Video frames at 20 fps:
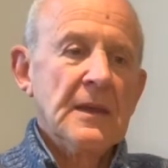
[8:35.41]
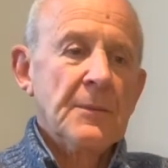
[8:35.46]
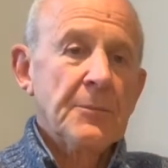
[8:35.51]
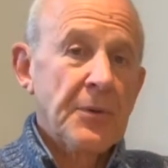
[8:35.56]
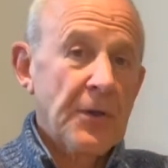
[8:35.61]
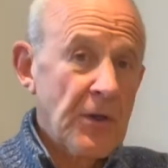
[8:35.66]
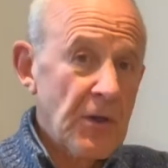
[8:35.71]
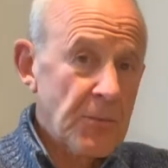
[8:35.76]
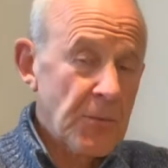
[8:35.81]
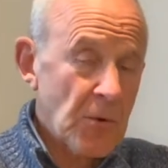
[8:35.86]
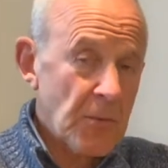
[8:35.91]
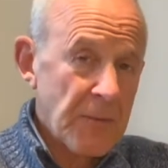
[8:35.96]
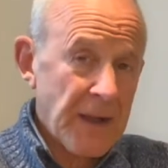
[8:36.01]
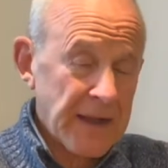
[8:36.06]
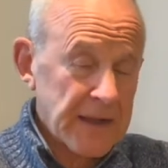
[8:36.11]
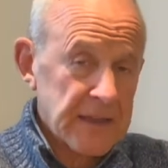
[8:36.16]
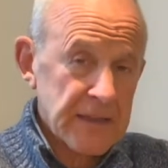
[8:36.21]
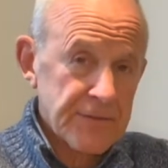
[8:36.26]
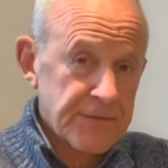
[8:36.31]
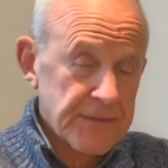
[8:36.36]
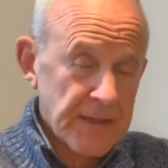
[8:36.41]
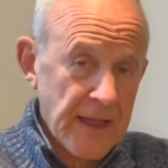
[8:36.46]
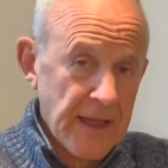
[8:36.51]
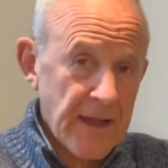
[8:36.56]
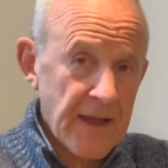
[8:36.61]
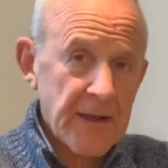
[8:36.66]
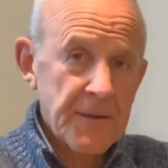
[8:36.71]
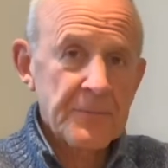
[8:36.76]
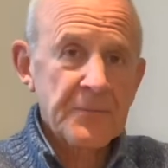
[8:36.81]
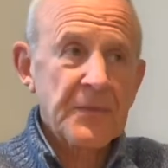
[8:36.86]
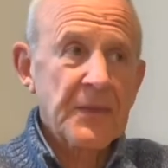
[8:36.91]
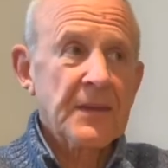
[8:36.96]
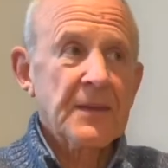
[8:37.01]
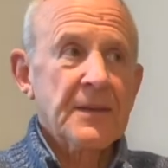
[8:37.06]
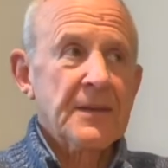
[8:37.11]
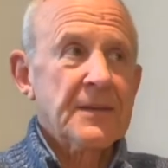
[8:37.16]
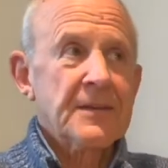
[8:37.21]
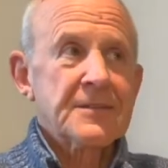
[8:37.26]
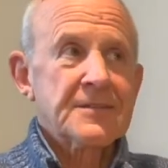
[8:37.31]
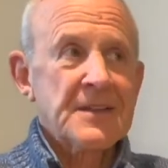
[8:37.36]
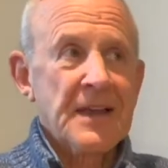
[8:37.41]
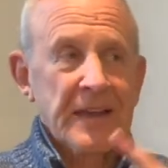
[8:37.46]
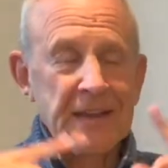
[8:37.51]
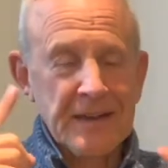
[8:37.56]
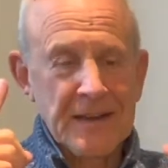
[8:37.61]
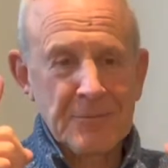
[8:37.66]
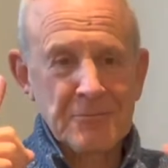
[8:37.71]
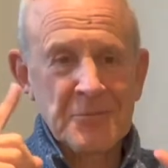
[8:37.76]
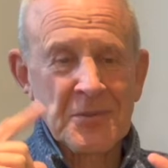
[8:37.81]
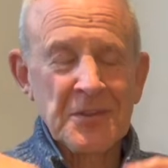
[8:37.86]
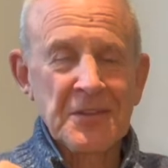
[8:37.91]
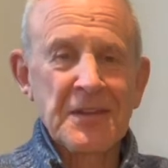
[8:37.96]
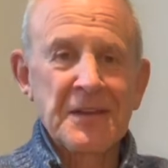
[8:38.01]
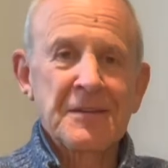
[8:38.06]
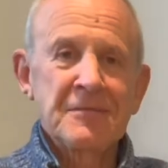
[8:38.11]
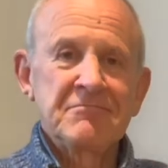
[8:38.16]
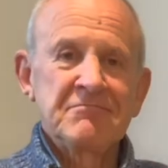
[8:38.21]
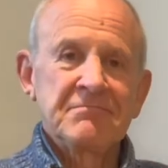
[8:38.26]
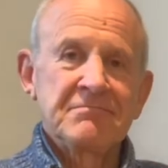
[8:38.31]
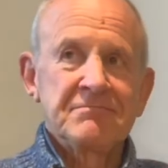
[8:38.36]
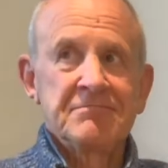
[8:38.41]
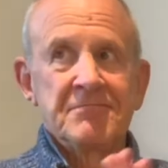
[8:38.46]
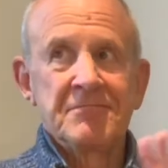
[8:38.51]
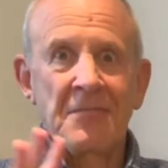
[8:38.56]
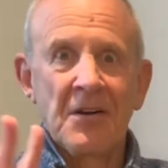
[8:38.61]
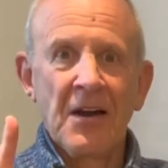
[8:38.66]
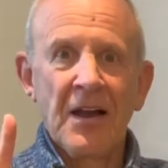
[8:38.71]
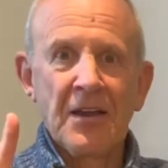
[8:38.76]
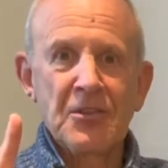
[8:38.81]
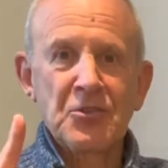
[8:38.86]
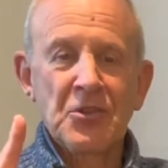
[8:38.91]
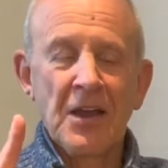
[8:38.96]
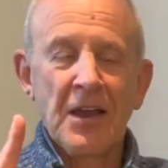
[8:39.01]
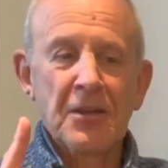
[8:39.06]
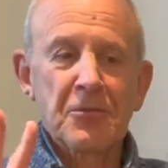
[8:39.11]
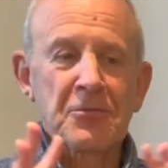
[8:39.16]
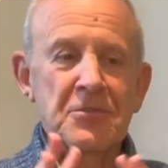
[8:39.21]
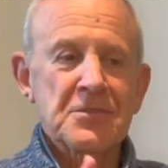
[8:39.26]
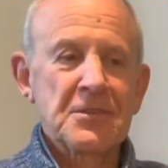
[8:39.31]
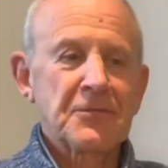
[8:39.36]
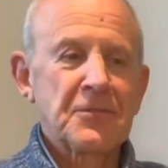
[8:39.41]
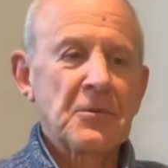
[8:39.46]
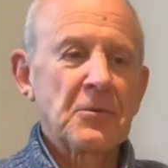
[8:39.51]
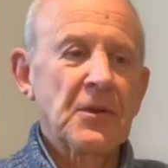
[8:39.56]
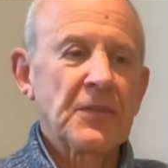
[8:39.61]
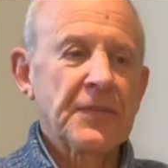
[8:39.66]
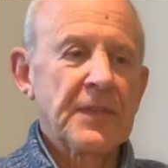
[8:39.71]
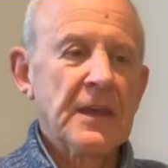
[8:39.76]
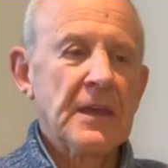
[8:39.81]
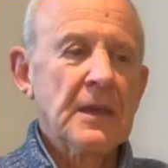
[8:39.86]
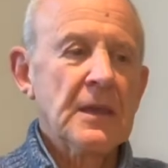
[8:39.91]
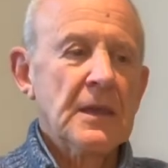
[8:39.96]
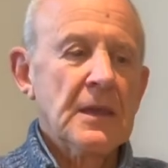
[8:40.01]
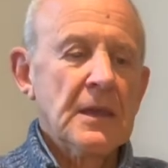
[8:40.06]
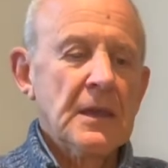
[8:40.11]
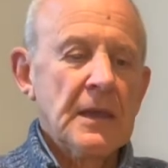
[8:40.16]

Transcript: Purple monkeyflower, take it up to the higher chakras if you want there.